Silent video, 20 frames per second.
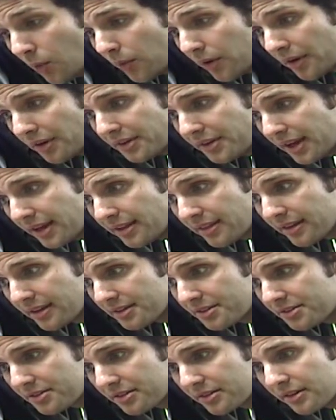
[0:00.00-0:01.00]
we're going to take
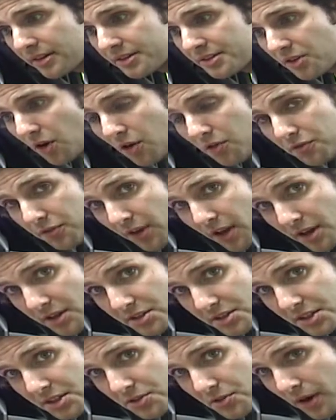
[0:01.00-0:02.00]
this, it's all
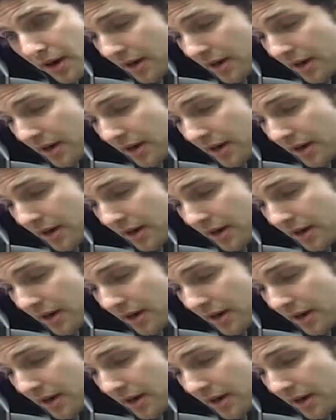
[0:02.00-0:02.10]
fluxed, it's